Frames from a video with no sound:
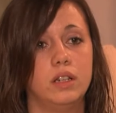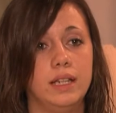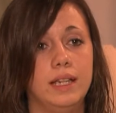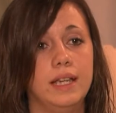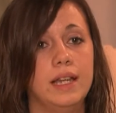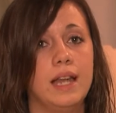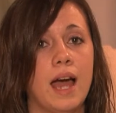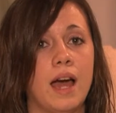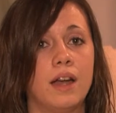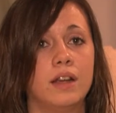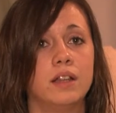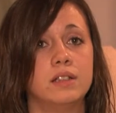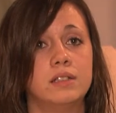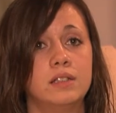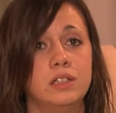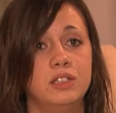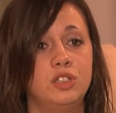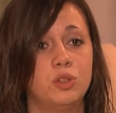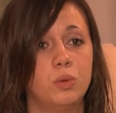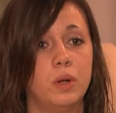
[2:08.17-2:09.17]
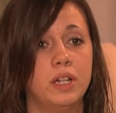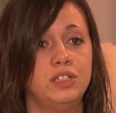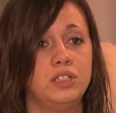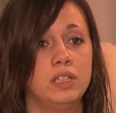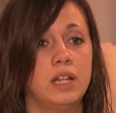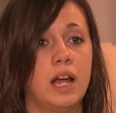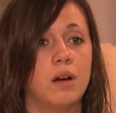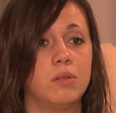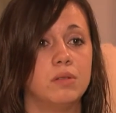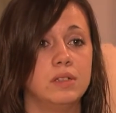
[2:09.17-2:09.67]
get out of the
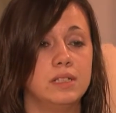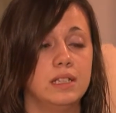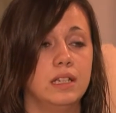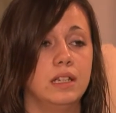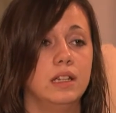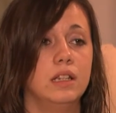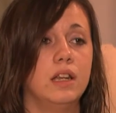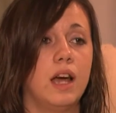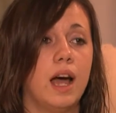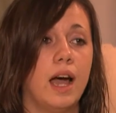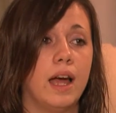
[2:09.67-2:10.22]
situation I was in.